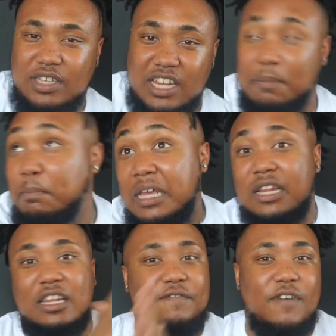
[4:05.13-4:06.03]
and
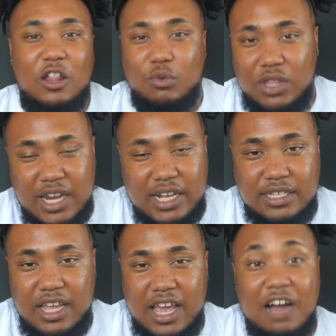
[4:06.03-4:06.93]
immediately following the next
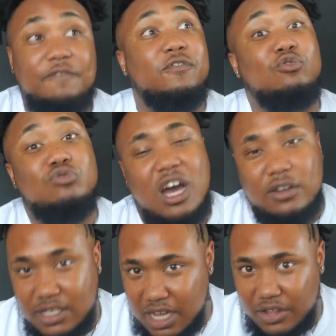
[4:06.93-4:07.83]
day, I flew down
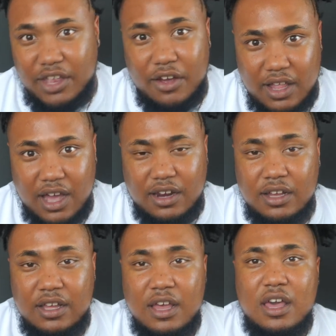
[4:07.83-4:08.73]
to South Carolina,